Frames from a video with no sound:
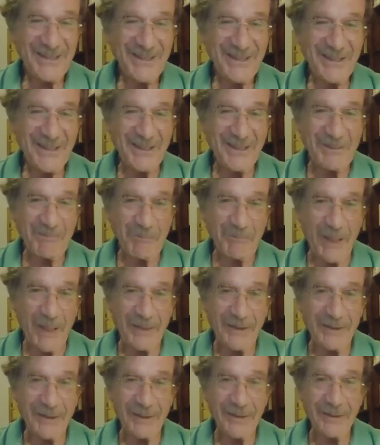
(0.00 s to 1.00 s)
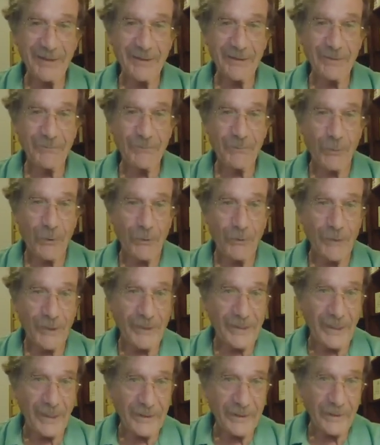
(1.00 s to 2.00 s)
has made, and
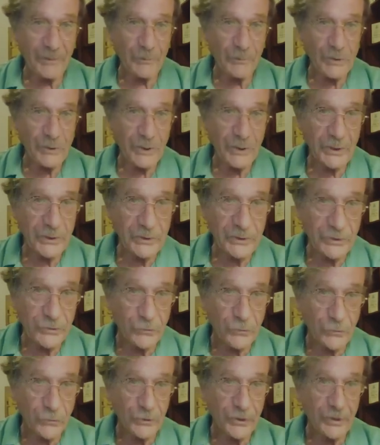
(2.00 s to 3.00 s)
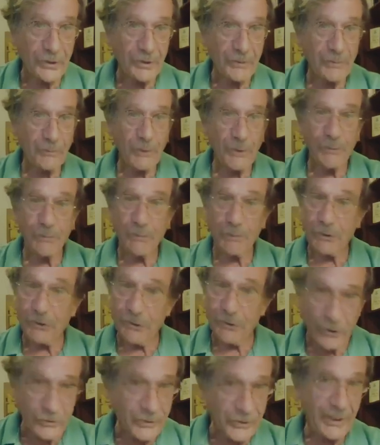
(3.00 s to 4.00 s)
following that there was an editorial which was
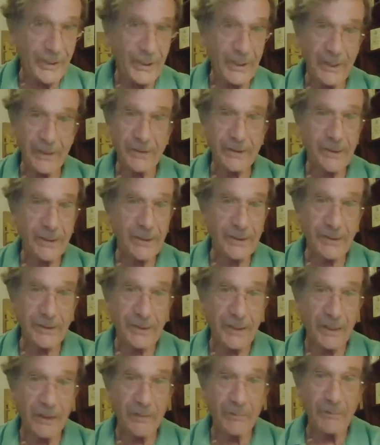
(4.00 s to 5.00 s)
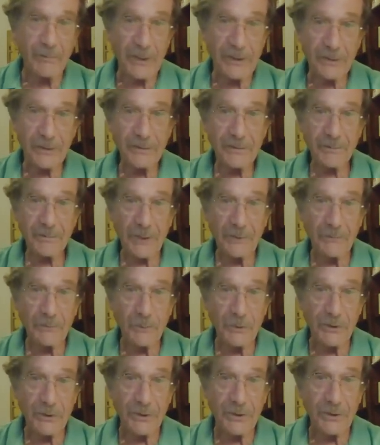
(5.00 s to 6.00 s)
not an ASA statement but
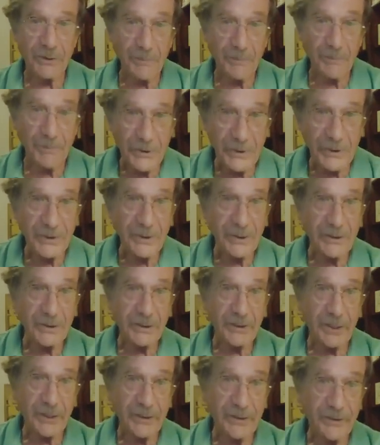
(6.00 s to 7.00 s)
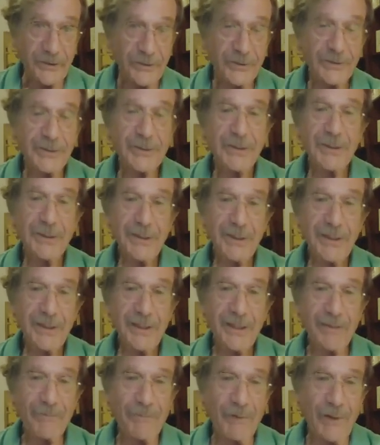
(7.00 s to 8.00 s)
was interpreted as such,
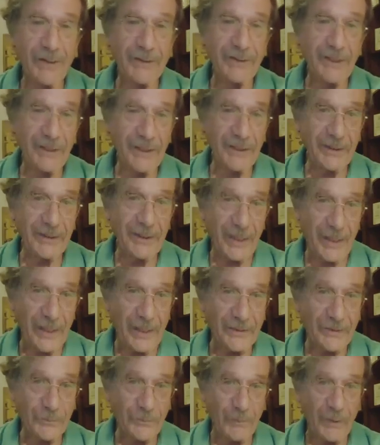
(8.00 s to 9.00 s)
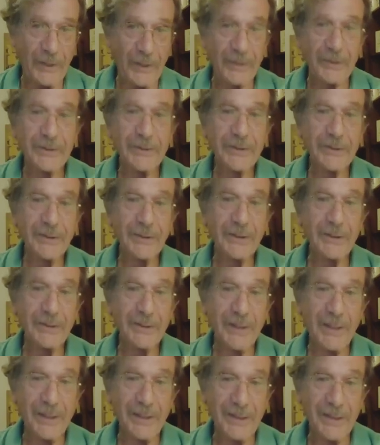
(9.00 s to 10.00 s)
and finally in the last one.
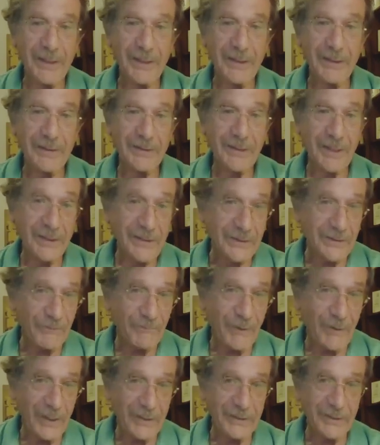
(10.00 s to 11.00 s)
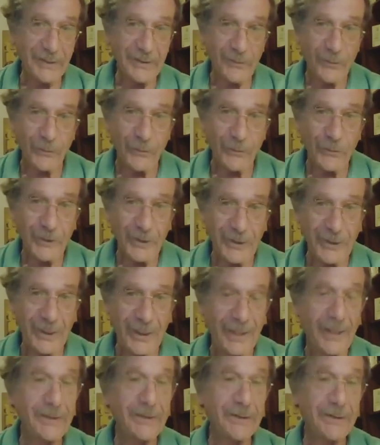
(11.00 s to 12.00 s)
And I can testify that only the
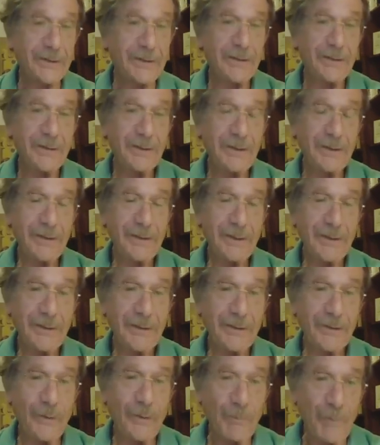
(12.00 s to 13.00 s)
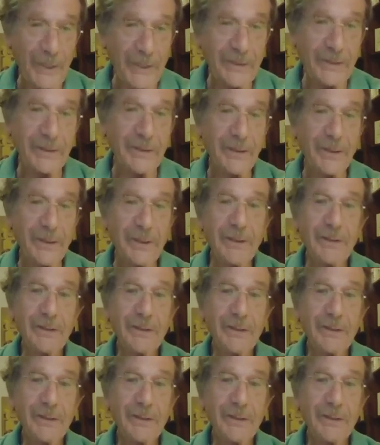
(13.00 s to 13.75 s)
last committee